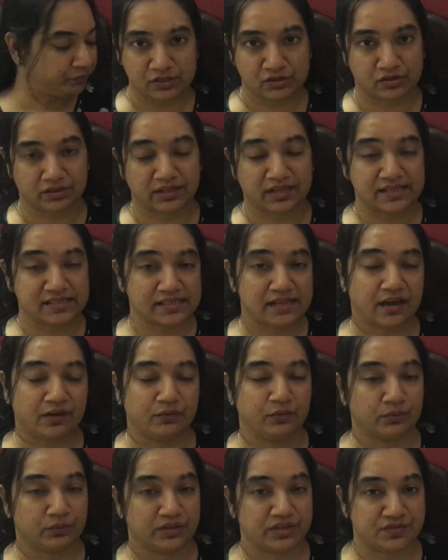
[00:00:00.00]
That's all. That's
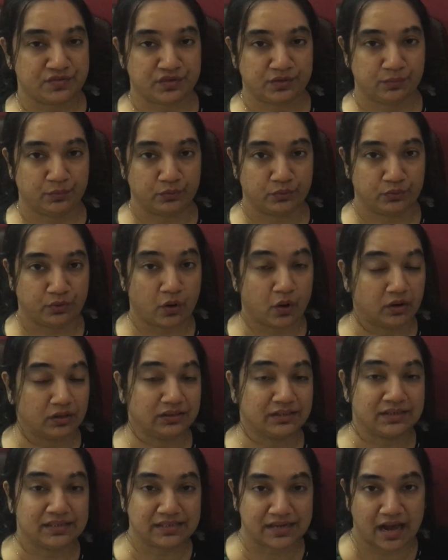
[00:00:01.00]
how you distribute
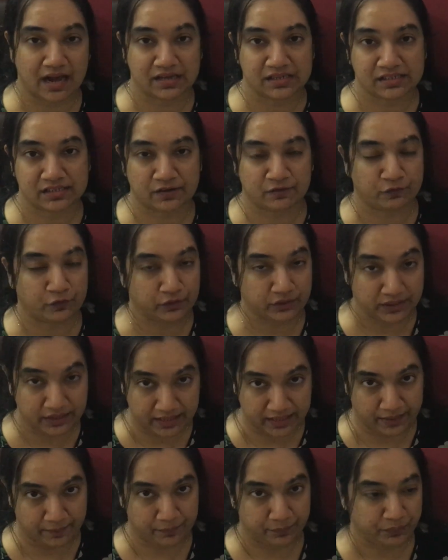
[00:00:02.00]
all the tasks for
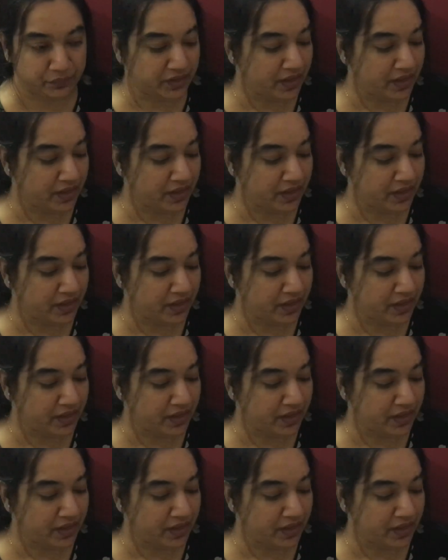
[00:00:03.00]
the day.